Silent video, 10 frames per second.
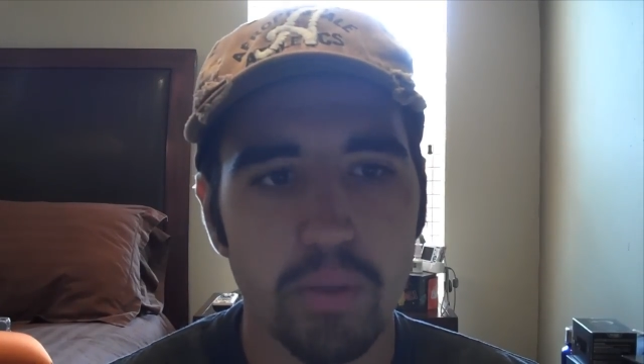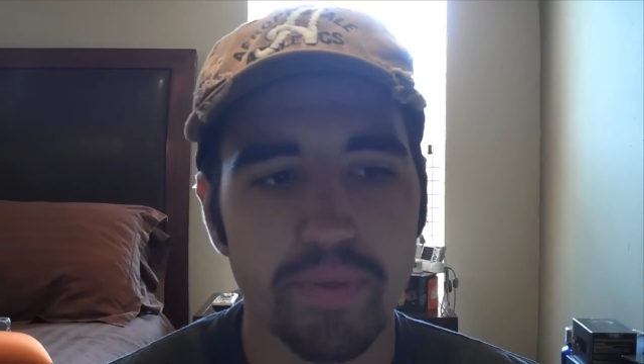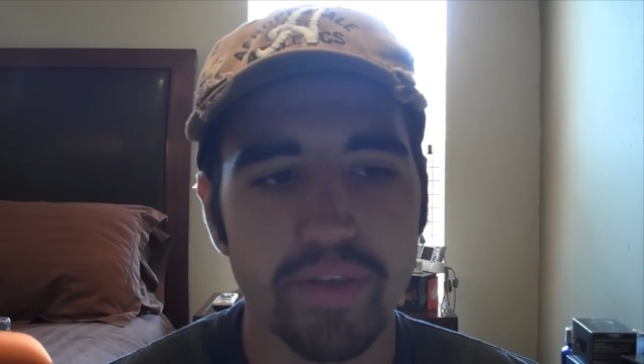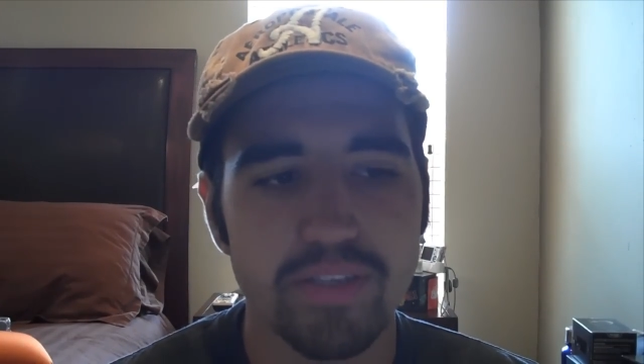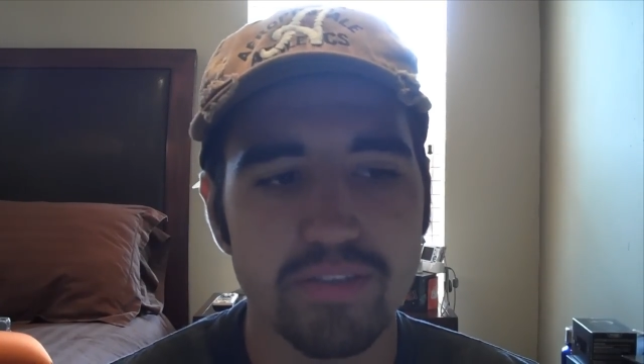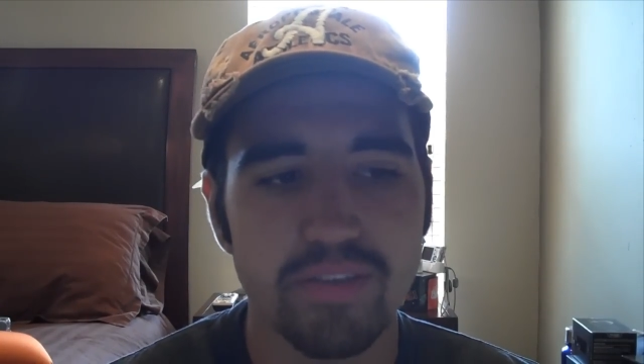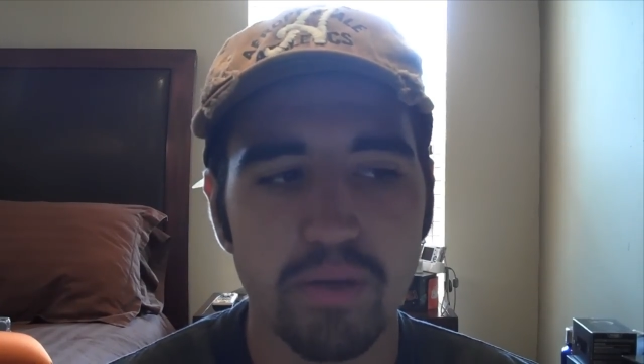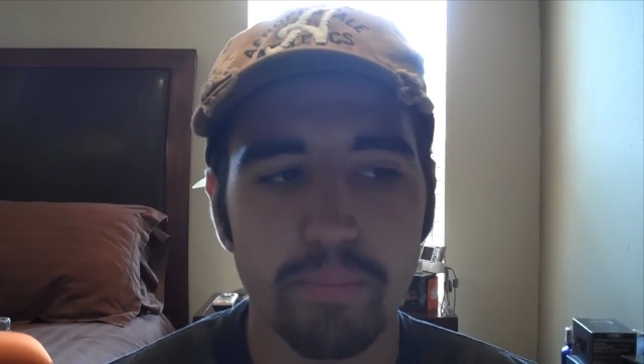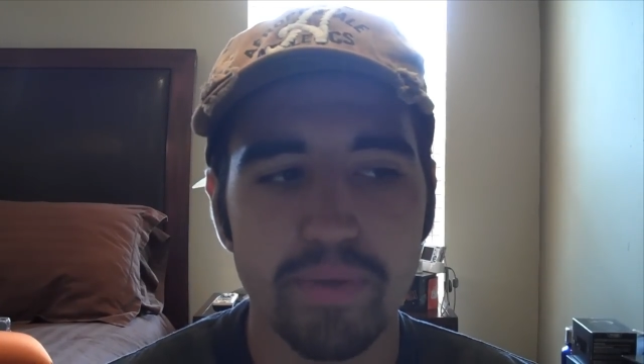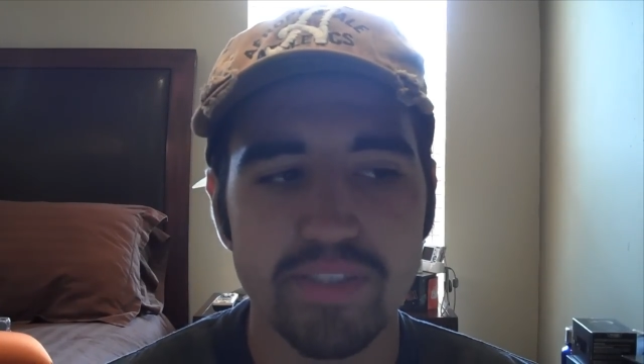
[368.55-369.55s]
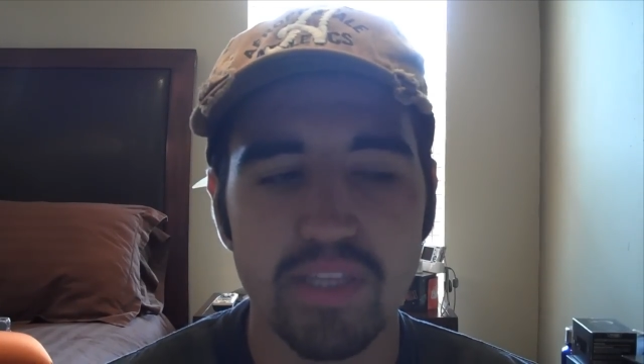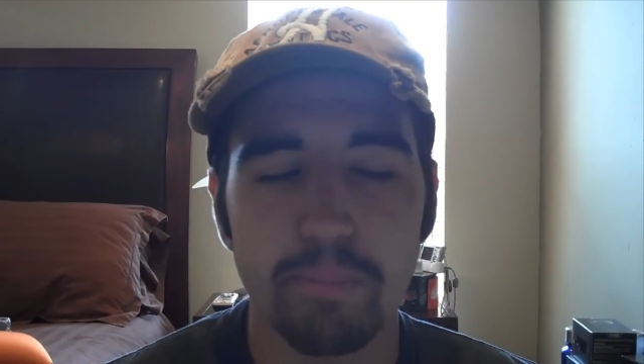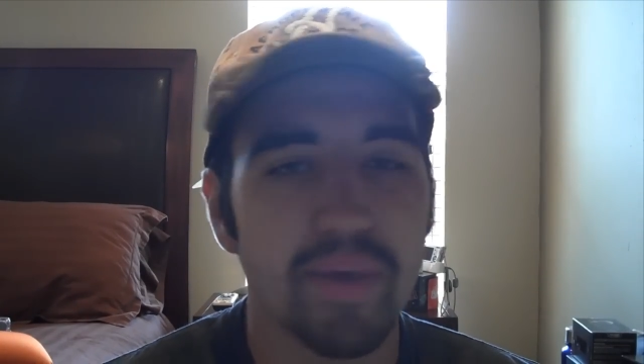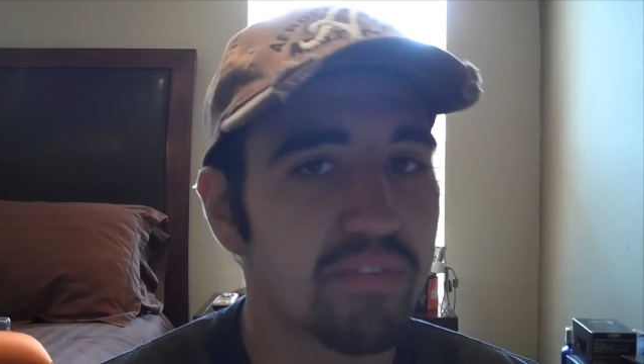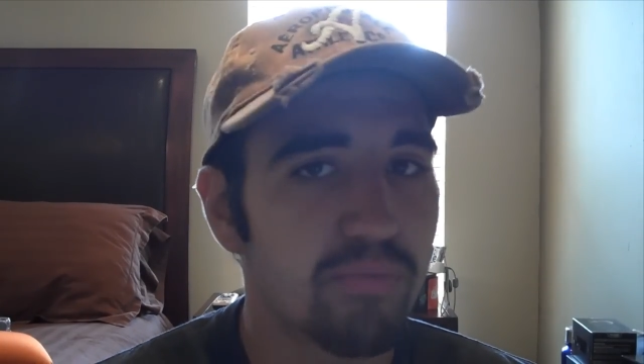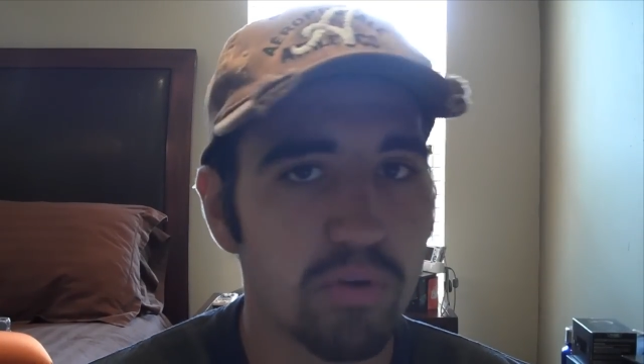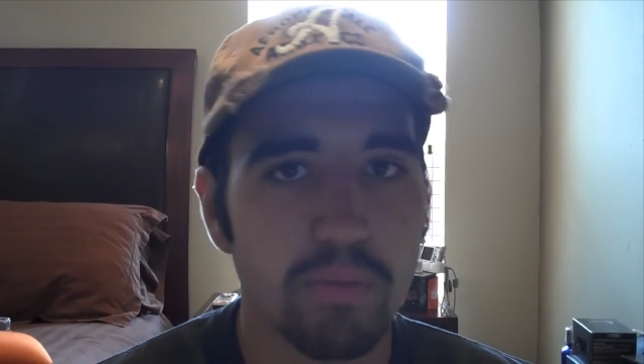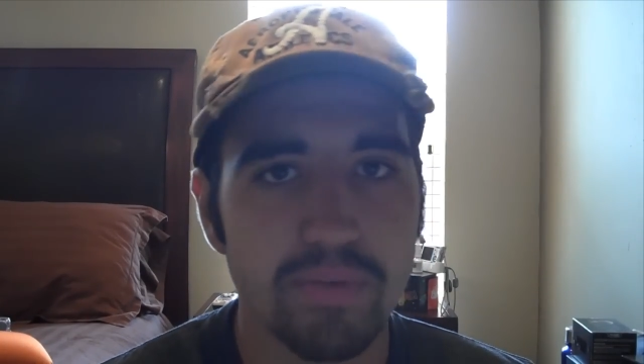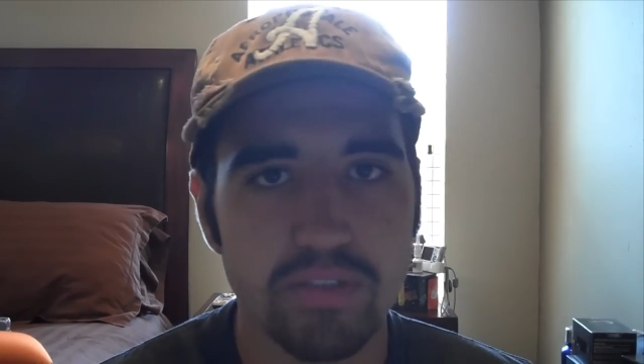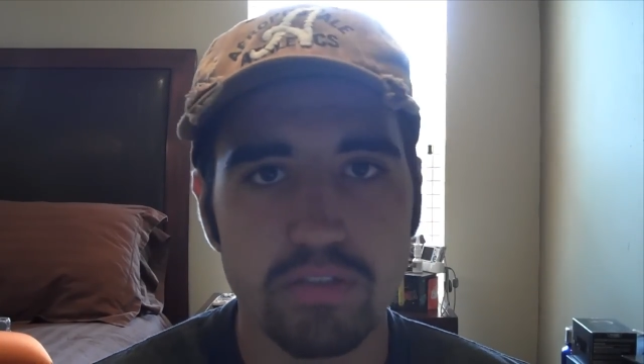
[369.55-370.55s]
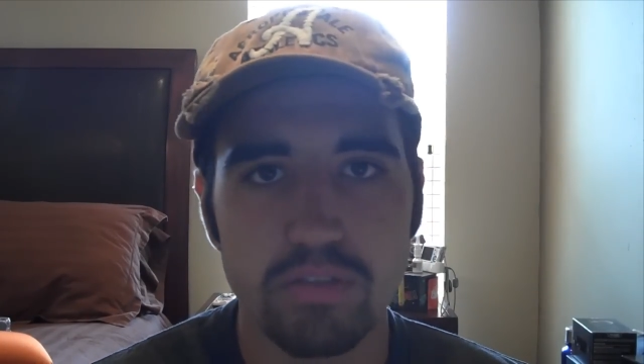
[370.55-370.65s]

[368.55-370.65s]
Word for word: because they're basically made for the business